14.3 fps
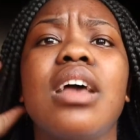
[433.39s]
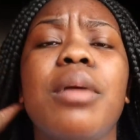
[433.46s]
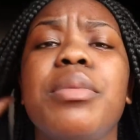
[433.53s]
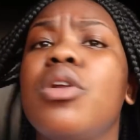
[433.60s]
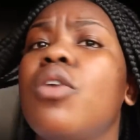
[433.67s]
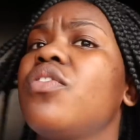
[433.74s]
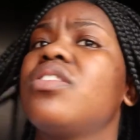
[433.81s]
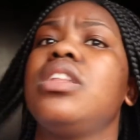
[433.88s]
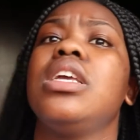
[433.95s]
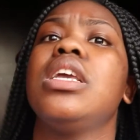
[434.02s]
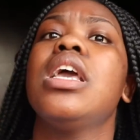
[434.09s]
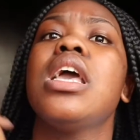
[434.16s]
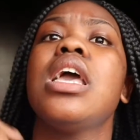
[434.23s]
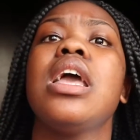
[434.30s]
I mean,
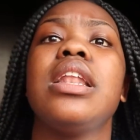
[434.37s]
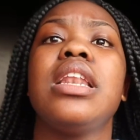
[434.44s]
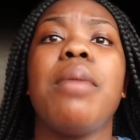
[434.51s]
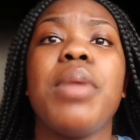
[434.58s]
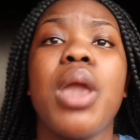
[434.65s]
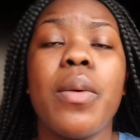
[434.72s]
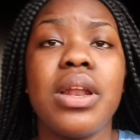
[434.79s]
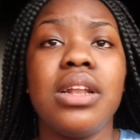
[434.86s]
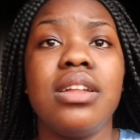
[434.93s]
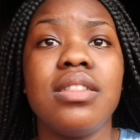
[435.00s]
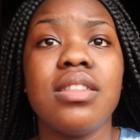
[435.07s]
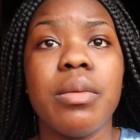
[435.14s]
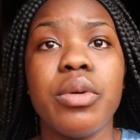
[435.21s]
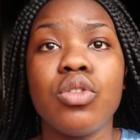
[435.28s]
obviously, now me, I want to
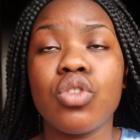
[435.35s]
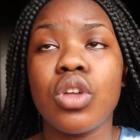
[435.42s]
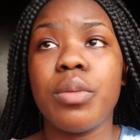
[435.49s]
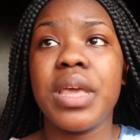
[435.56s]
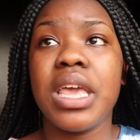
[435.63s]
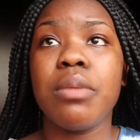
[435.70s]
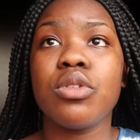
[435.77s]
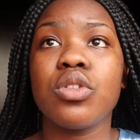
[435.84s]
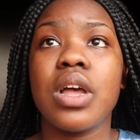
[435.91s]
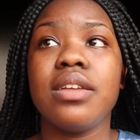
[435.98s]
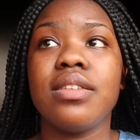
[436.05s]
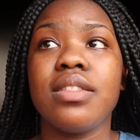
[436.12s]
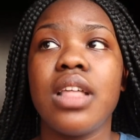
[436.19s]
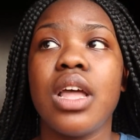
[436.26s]
date someone who's going to be able to
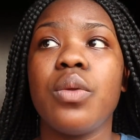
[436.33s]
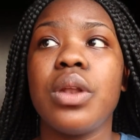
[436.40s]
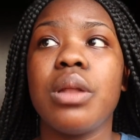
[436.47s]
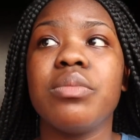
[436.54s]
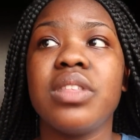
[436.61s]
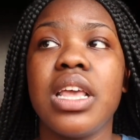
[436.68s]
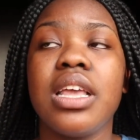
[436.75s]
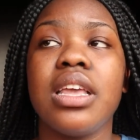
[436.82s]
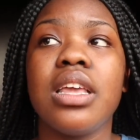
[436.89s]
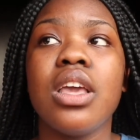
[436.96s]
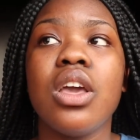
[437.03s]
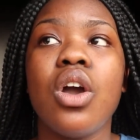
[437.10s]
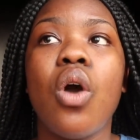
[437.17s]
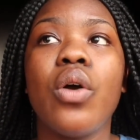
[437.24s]
understand when I'm
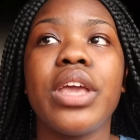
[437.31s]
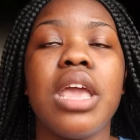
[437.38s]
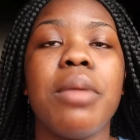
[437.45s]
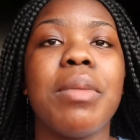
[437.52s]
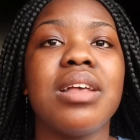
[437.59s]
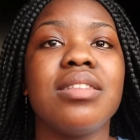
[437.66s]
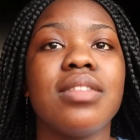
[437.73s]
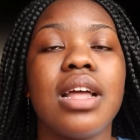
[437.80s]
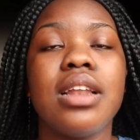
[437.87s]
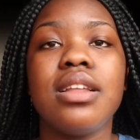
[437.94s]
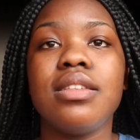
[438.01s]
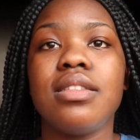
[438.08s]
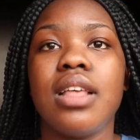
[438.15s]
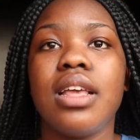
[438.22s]
saying, okay, my son
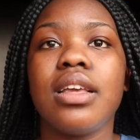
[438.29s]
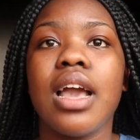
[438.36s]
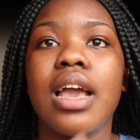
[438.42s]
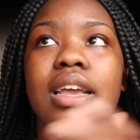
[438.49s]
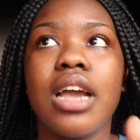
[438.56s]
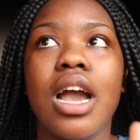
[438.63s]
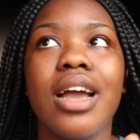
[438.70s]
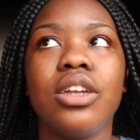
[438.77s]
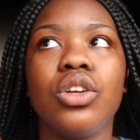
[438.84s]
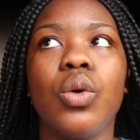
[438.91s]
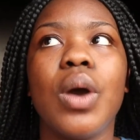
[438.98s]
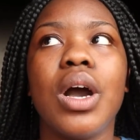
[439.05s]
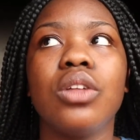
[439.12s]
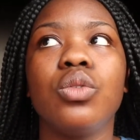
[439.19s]
is sick. I can't
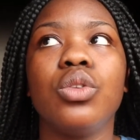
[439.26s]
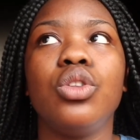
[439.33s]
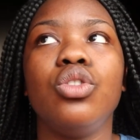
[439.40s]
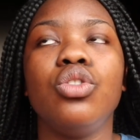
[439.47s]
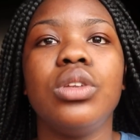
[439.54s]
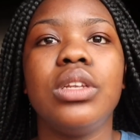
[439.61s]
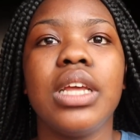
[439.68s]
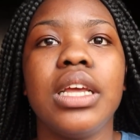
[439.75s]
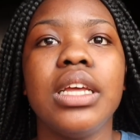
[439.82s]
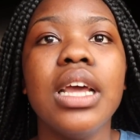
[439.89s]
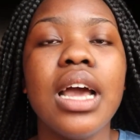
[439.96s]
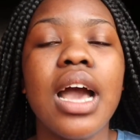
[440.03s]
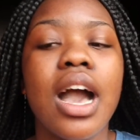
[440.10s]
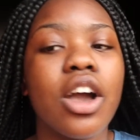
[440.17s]
go out with you today.
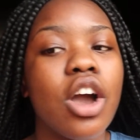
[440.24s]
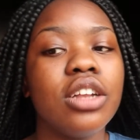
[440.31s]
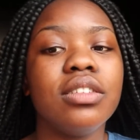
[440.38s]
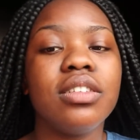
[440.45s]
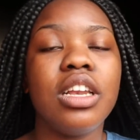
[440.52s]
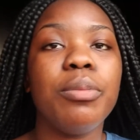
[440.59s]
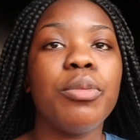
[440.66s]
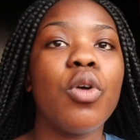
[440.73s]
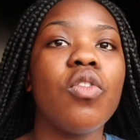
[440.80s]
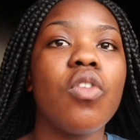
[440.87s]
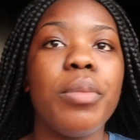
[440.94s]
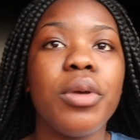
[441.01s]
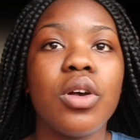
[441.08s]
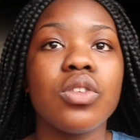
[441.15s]
I can't sleep over
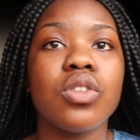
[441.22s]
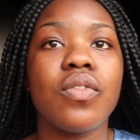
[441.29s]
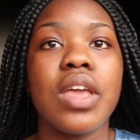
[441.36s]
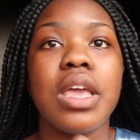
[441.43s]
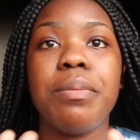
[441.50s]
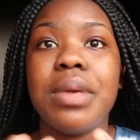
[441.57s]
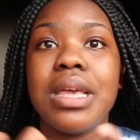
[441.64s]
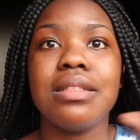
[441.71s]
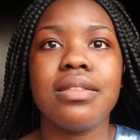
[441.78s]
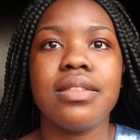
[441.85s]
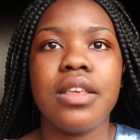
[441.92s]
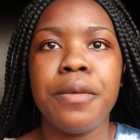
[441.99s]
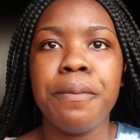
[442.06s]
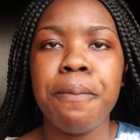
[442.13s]
because of A, B, and
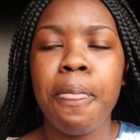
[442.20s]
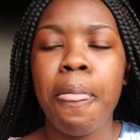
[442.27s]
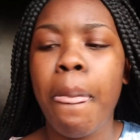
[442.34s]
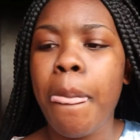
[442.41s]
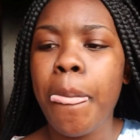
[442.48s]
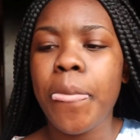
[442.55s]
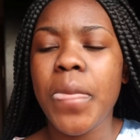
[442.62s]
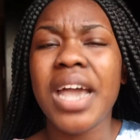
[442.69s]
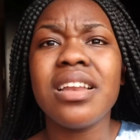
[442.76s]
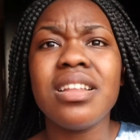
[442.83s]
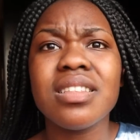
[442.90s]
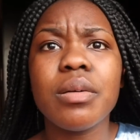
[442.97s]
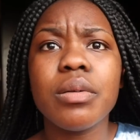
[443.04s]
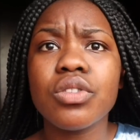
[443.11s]
C. I
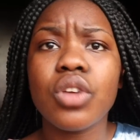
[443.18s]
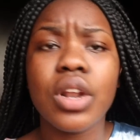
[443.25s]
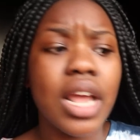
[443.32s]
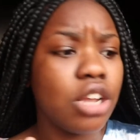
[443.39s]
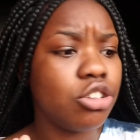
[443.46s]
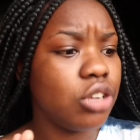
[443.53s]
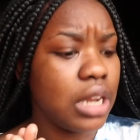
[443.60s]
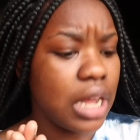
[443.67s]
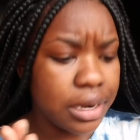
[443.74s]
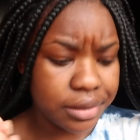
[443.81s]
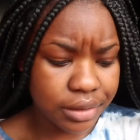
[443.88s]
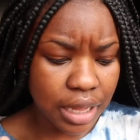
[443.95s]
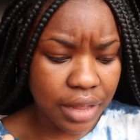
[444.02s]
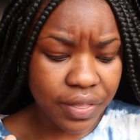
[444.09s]
need someone who's gonna actually
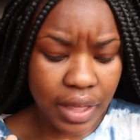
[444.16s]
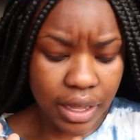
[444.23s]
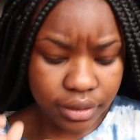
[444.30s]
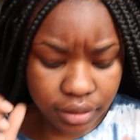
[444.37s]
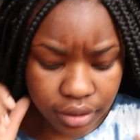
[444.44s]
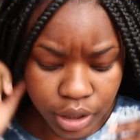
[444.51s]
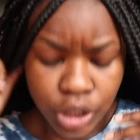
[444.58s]
understand that.